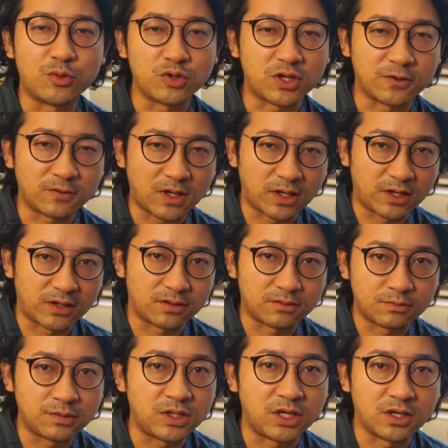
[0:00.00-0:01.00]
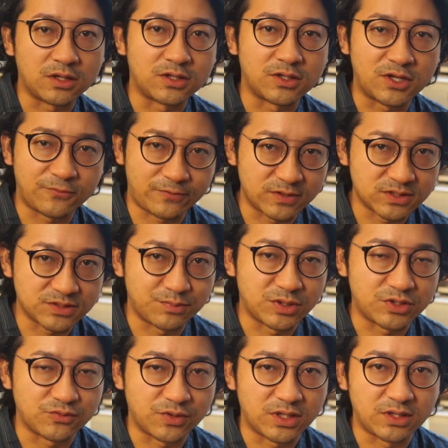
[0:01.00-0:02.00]
you can kind of hear the difference
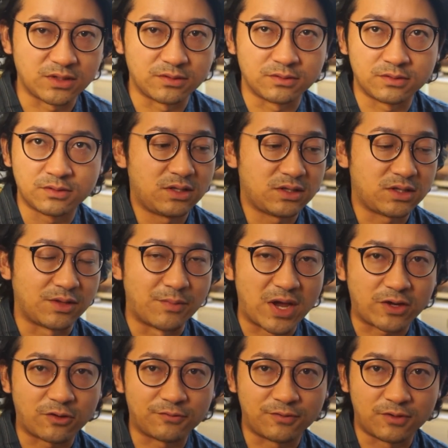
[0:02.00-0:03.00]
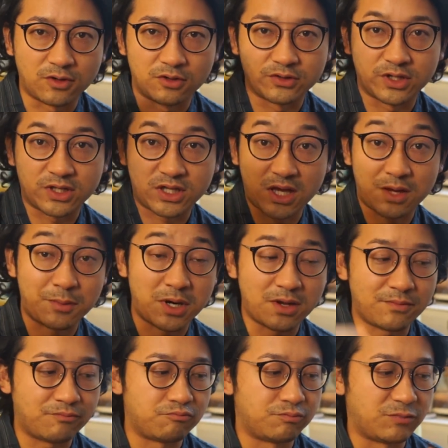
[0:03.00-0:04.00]
between the microphone on the camera